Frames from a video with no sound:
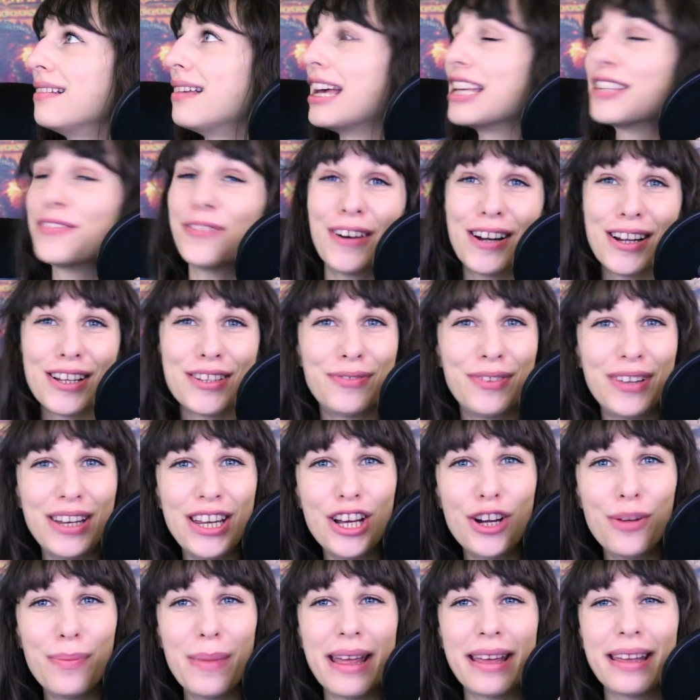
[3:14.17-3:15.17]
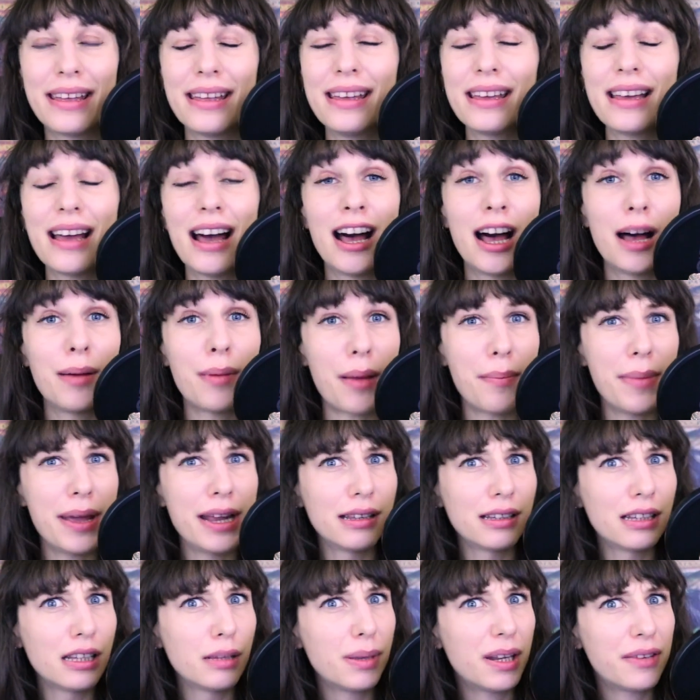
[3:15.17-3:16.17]
As far as video making, um, I made
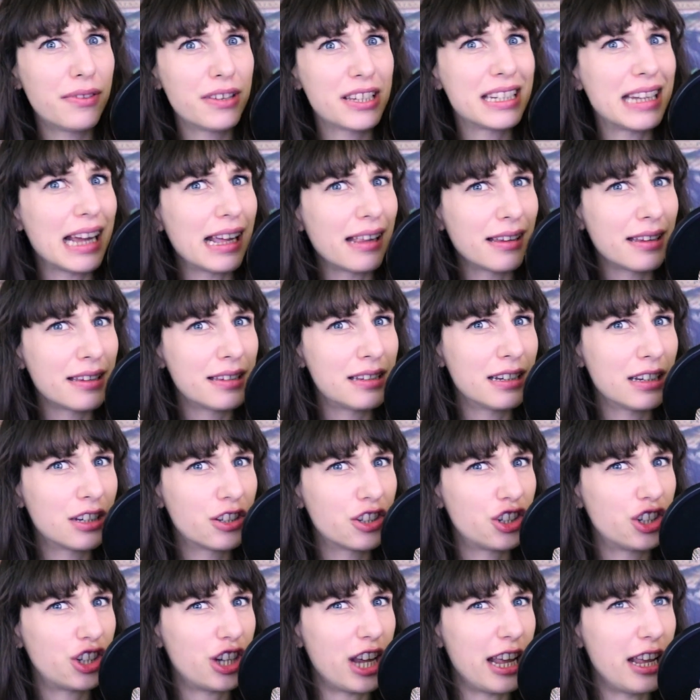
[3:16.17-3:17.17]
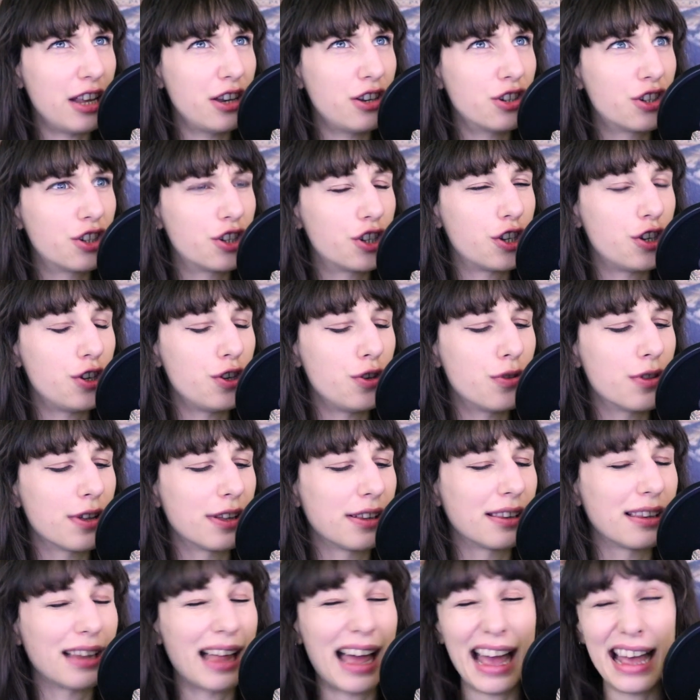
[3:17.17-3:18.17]
a little bit of a stylistic change to
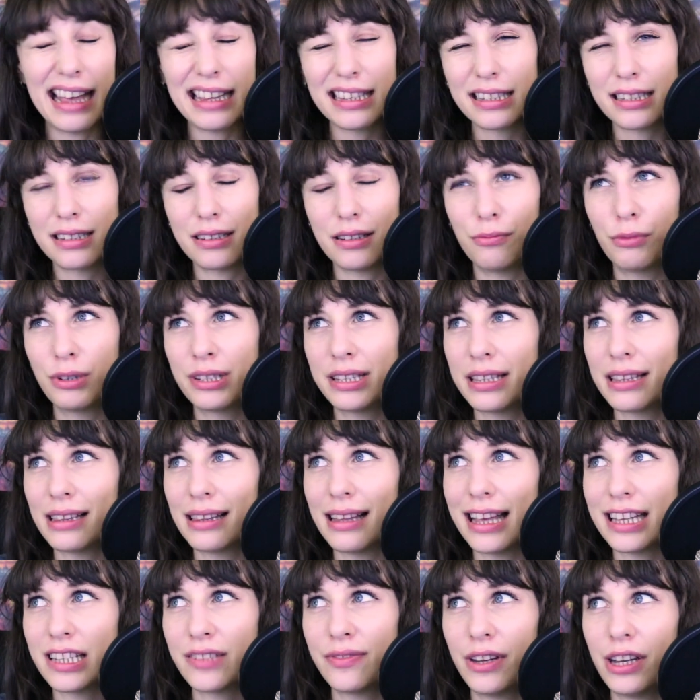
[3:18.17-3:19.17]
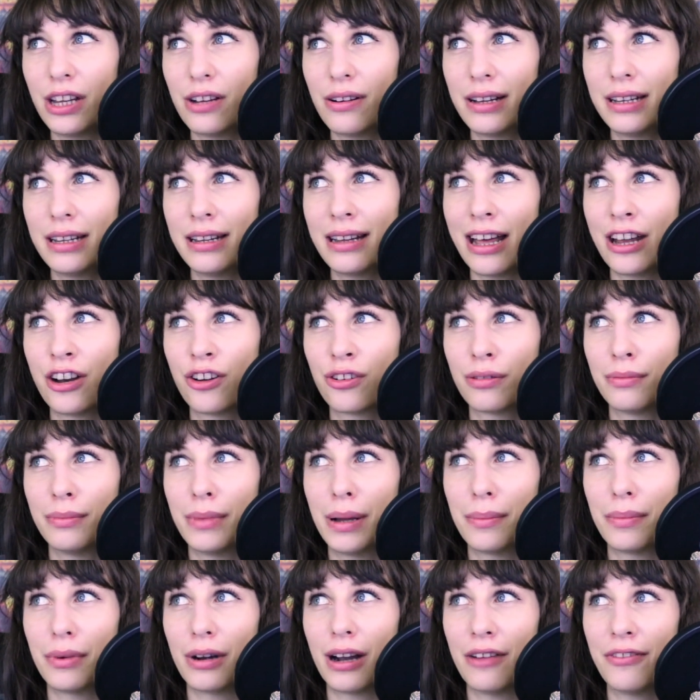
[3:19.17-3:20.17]
the last. Was it the last video I did? I don't
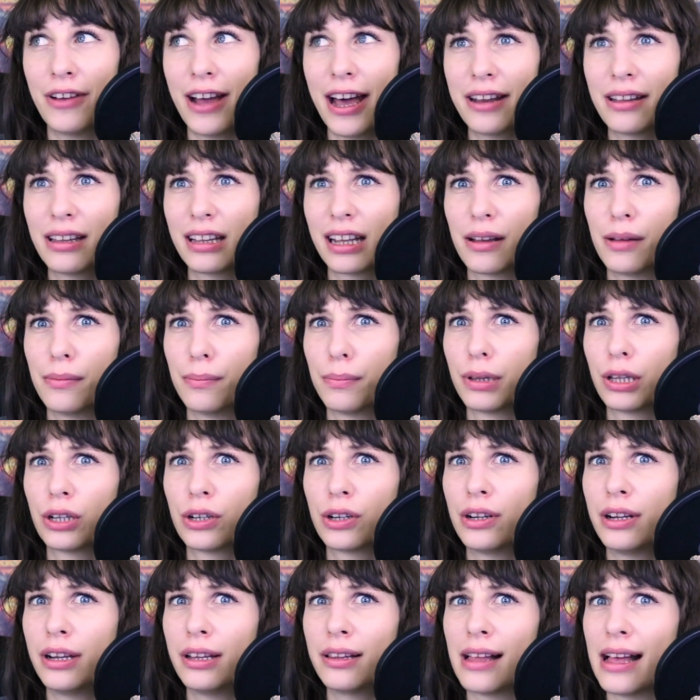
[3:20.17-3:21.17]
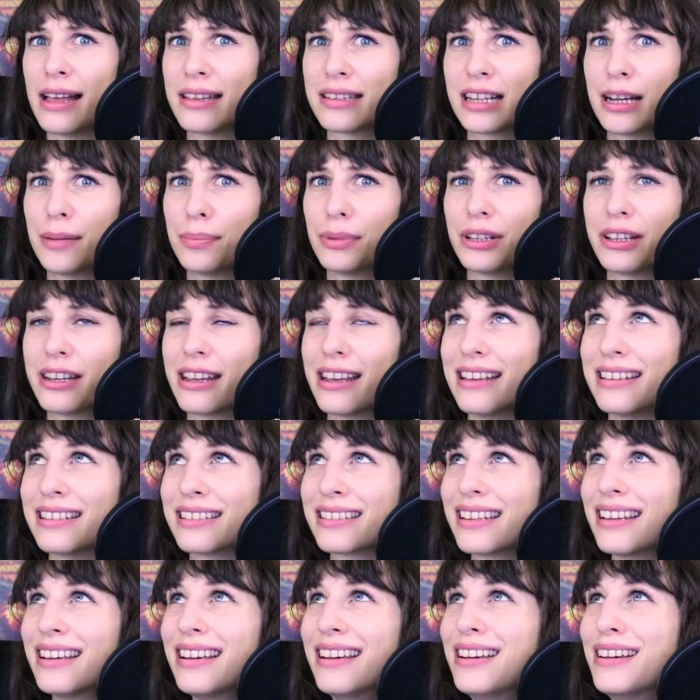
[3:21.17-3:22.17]
remember. I've had like a blurry last couple of
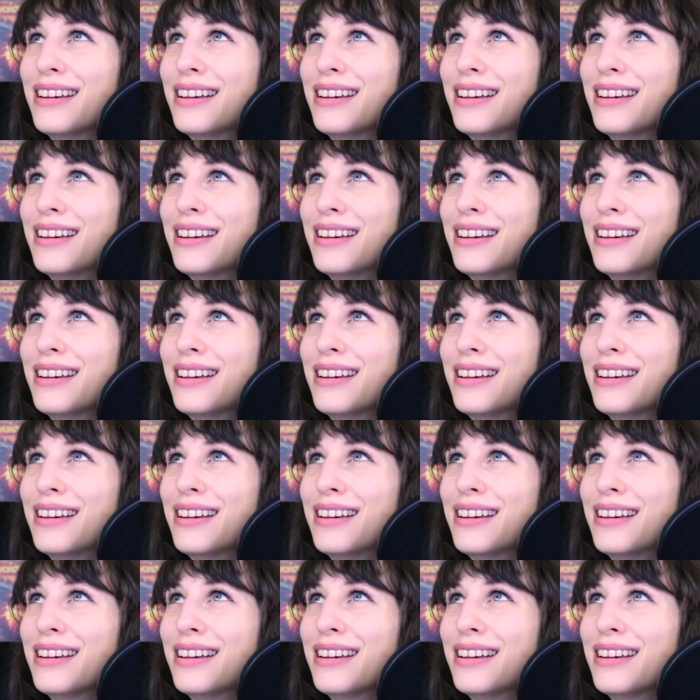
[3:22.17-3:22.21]
days,